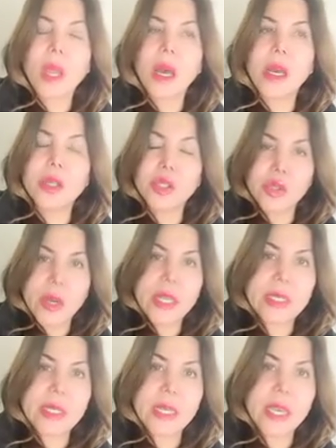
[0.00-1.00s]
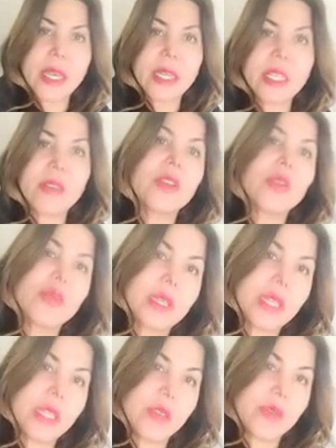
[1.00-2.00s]
addressing and giving
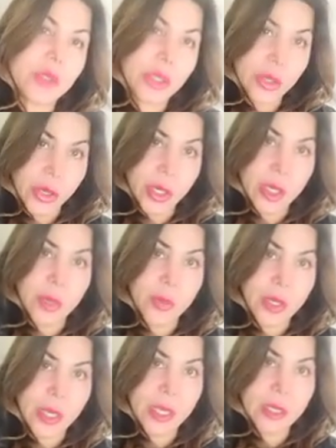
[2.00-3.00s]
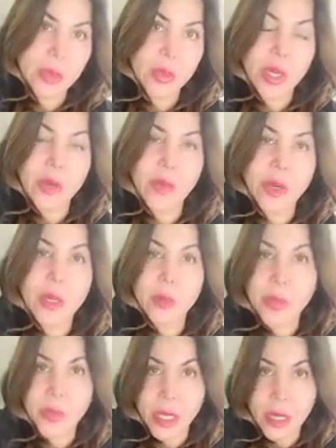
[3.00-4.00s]
relief to your complaints, whatever
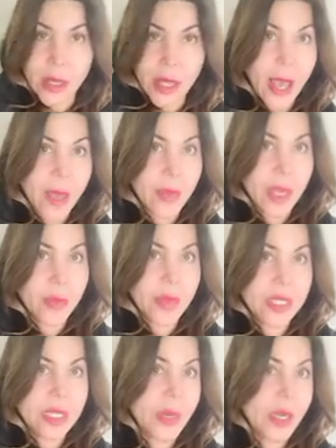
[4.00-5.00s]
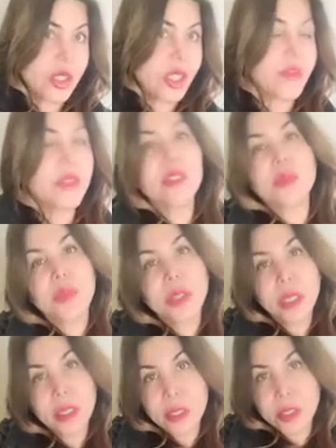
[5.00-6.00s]
complaint that may be, especially if it's
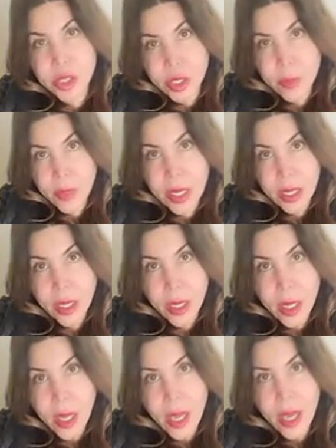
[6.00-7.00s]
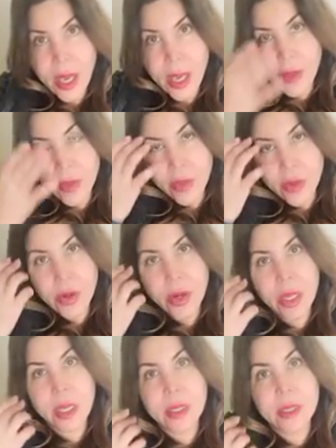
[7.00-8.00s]
really legitimate and there
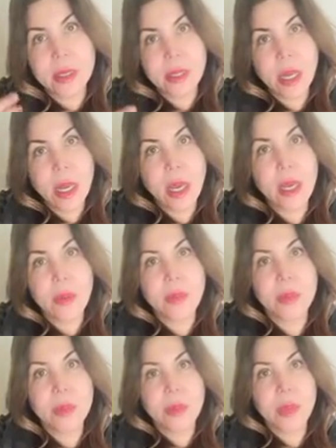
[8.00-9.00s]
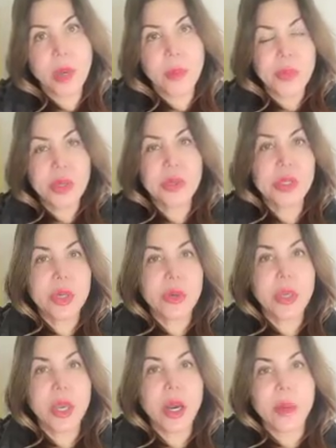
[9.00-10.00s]
is abuse
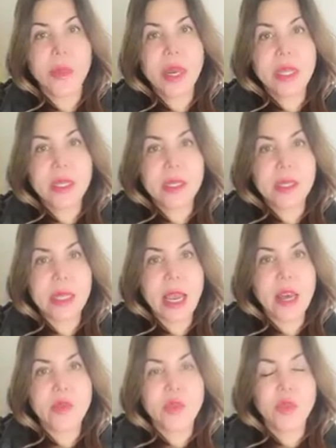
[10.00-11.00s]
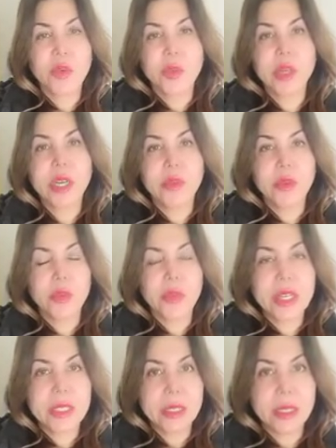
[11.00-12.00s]
going on by the staff for whatever
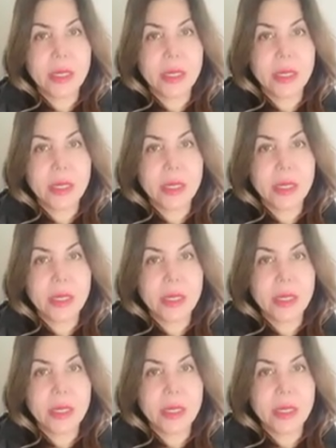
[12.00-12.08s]
reason.